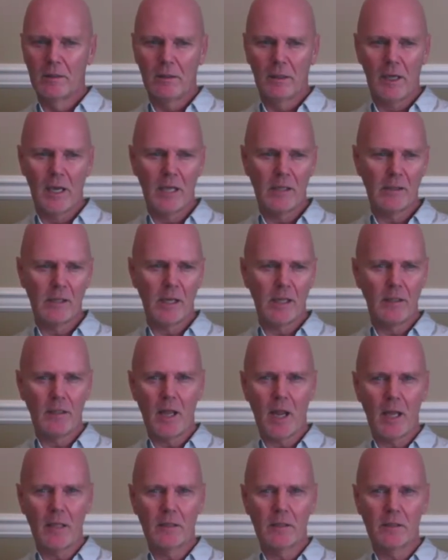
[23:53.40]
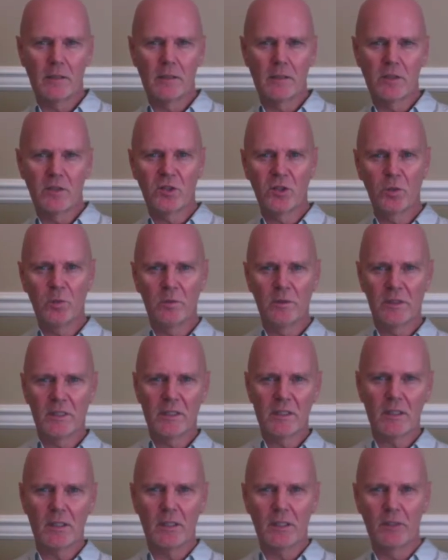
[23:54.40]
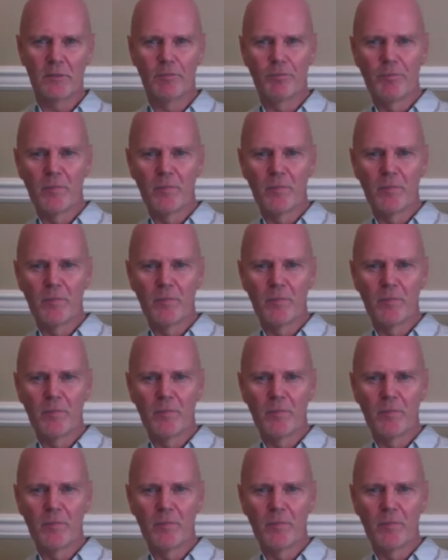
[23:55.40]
And the student is kind of